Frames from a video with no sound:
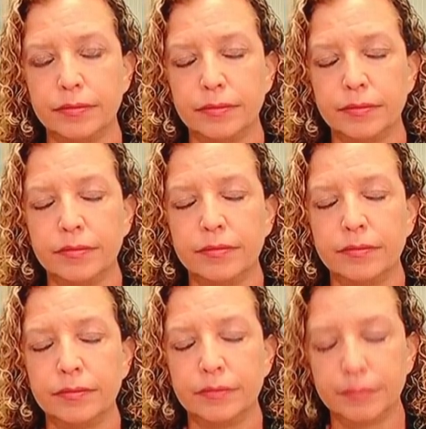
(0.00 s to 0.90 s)

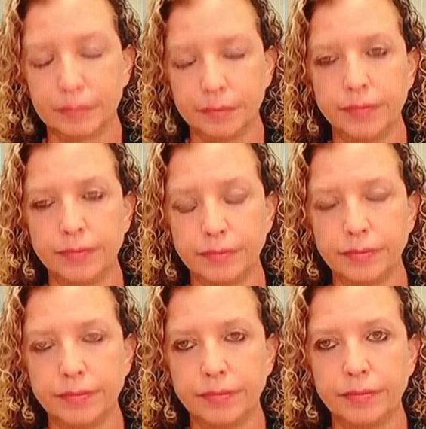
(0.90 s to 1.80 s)

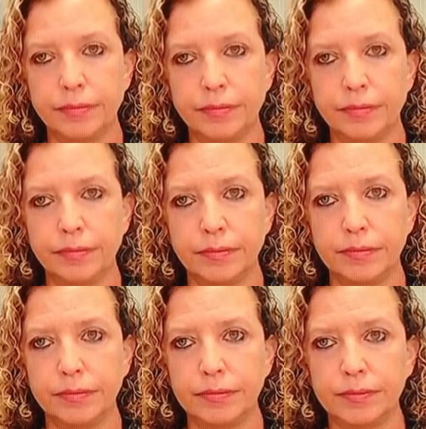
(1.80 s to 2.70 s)

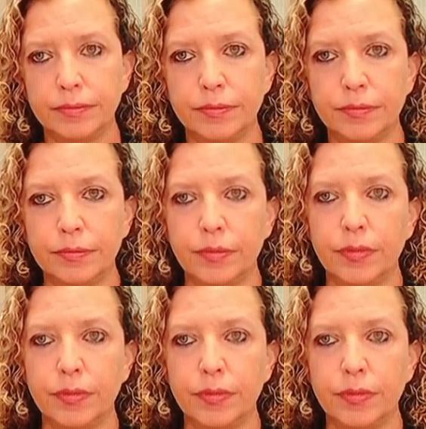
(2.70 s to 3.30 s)
The person shown says nothing.